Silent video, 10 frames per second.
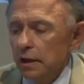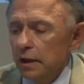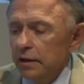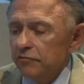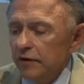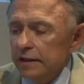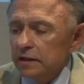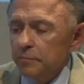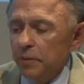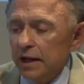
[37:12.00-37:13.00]
And
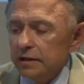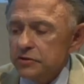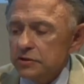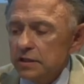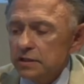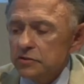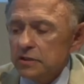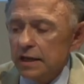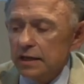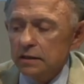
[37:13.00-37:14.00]
finally, policy is
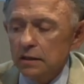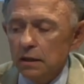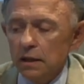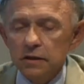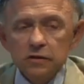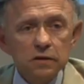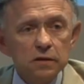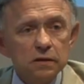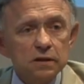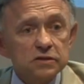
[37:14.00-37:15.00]
not, uh,
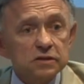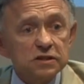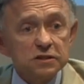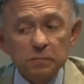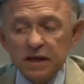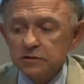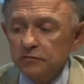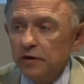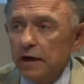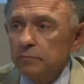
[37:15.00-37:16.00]
doesn't
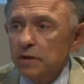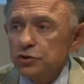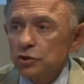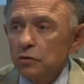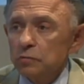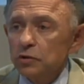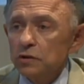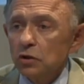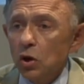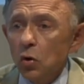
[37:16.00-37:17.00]
specify
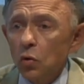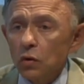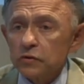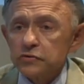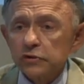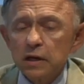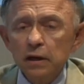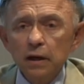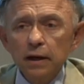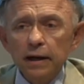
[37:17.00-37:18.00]
measurable goals.
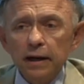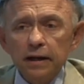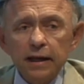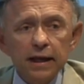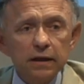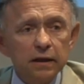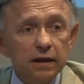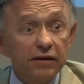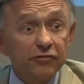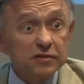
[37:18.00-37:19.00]
Uh, and
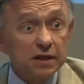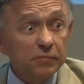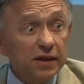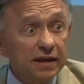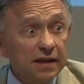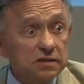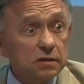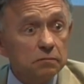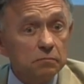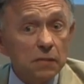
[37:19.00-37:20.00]
if something
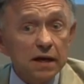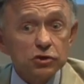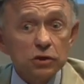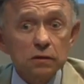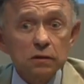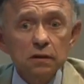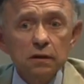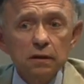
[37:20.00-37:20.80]
isn't measured,